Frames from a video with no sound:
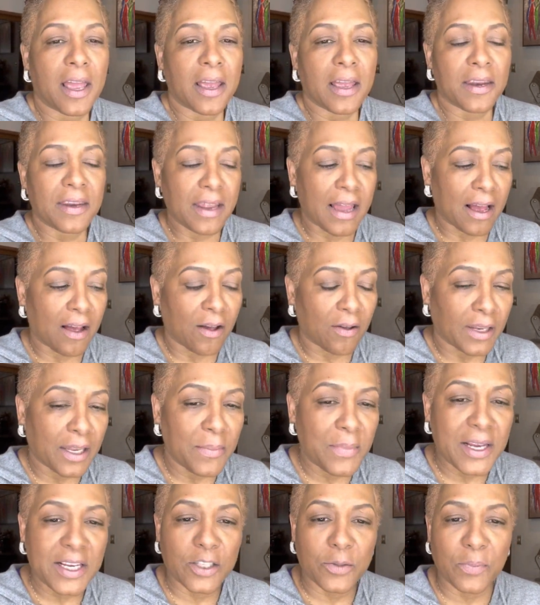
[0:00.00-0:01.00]
Now, let
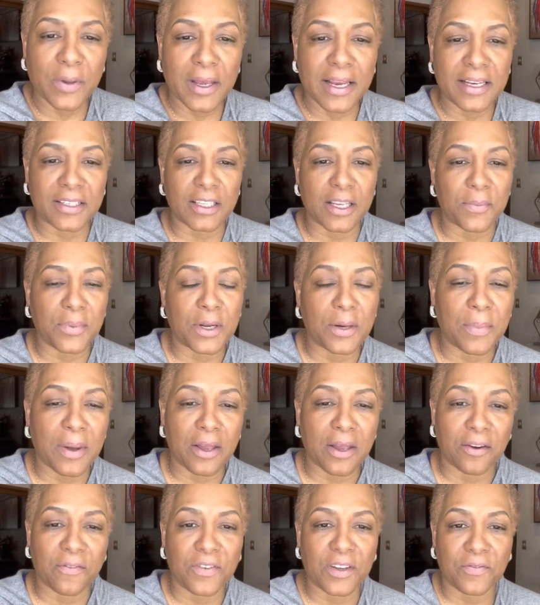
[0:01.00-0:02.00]
me explain something about
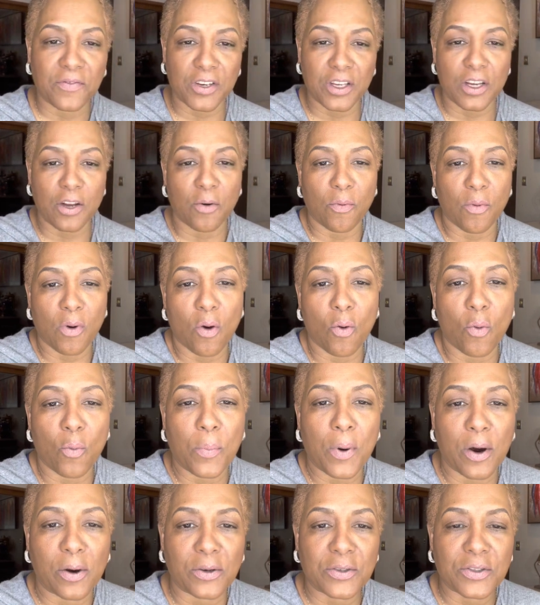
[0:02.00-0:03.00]
a 50-year-old
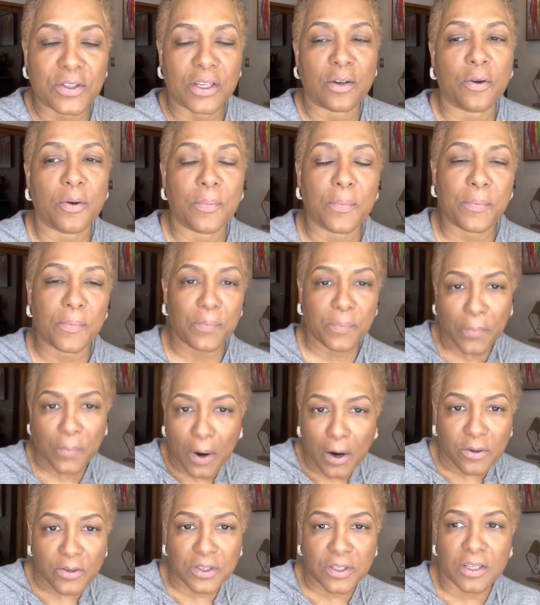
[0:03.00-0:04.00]
person, or
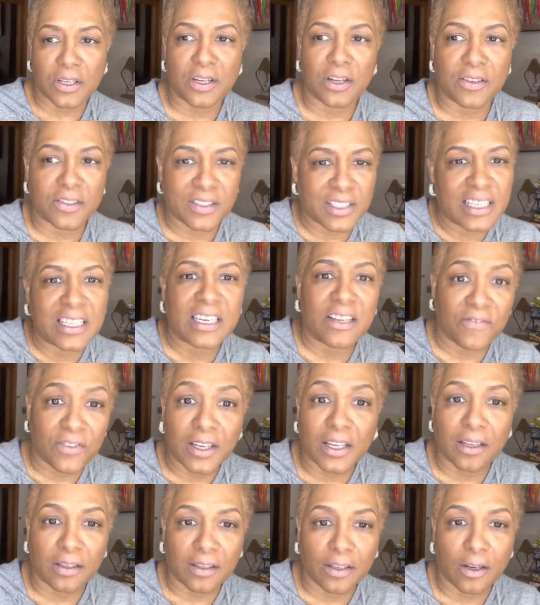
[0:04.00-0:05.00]
person
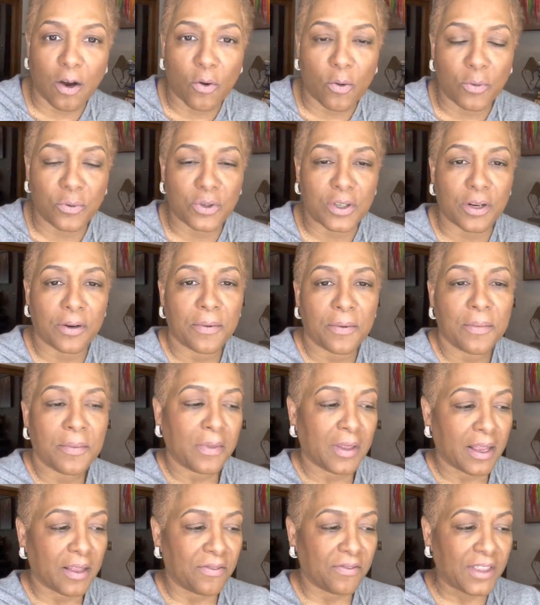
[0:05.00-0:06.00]
significantly older.
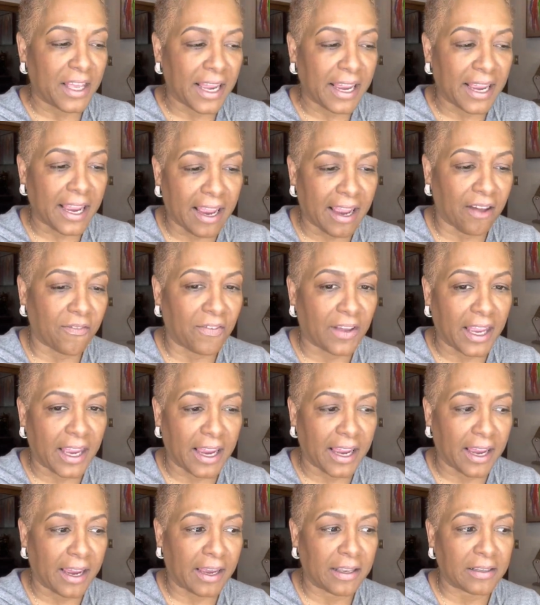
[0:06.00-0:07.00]
They have
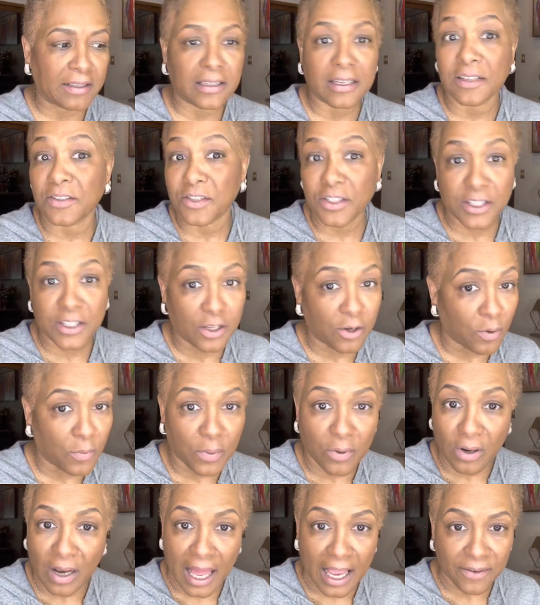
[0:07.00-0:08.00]
had
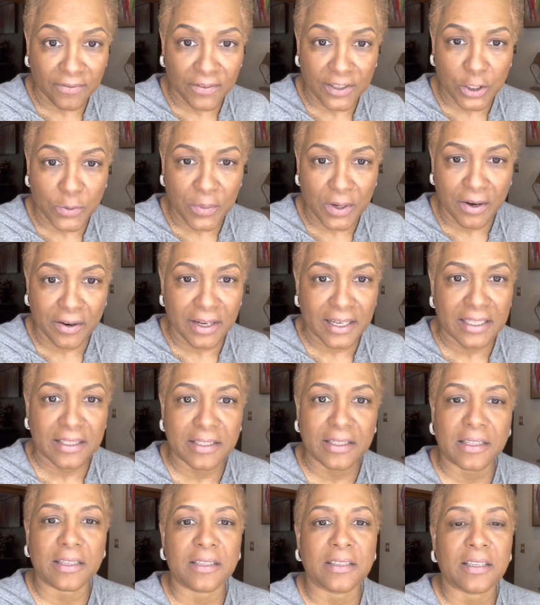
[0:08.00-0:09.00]
considerable life
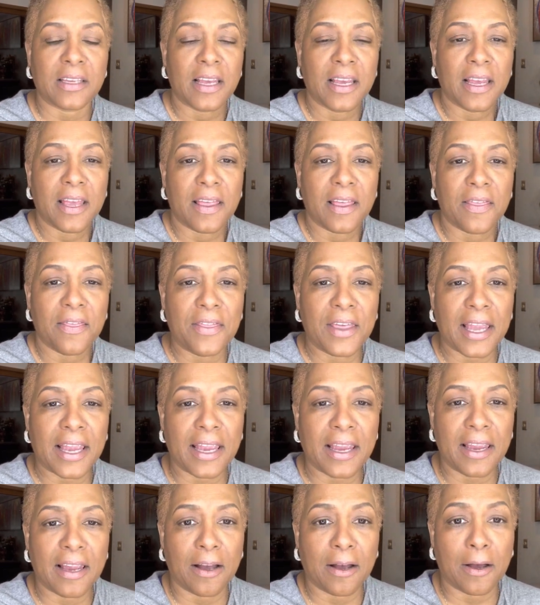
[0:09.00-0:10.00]
experiences.
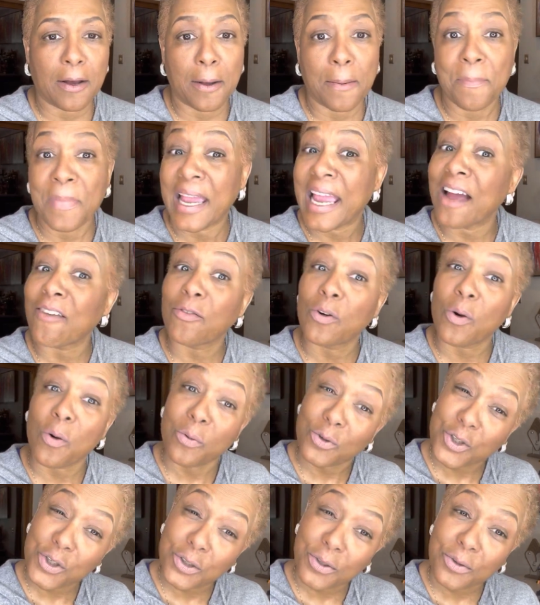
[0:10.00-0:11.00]
They may have
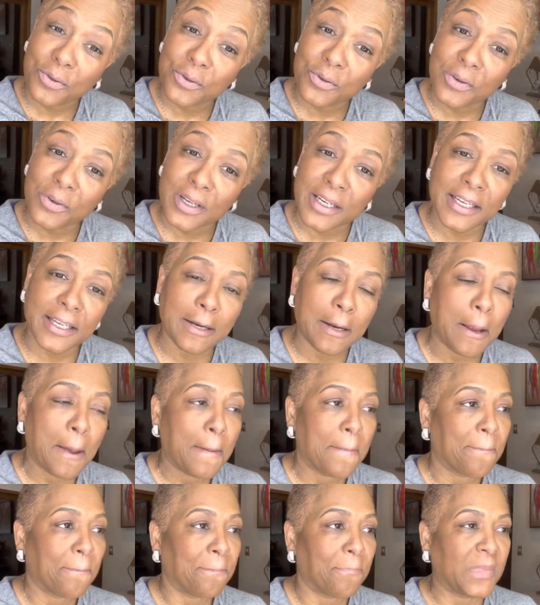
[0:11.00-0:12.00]
grown children.
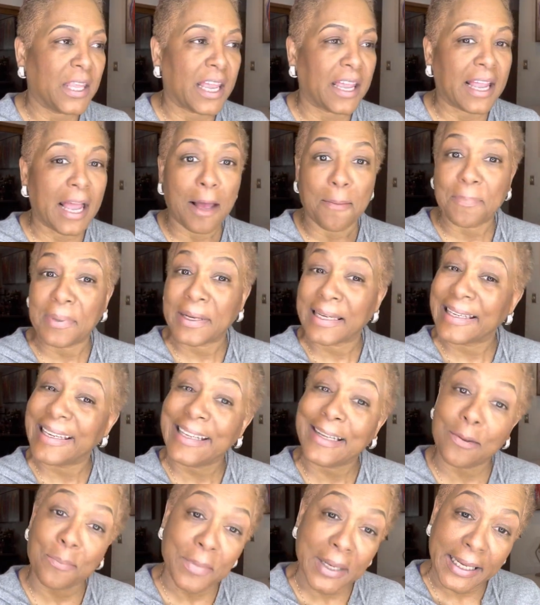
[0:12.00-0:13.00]
They got plenty
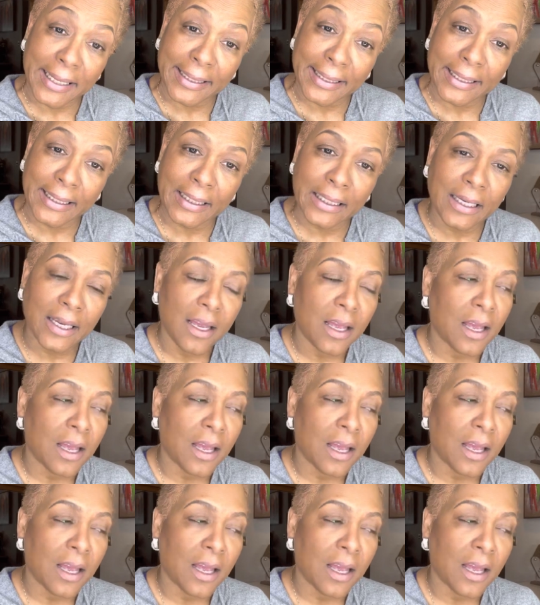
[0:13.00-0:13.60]
of money.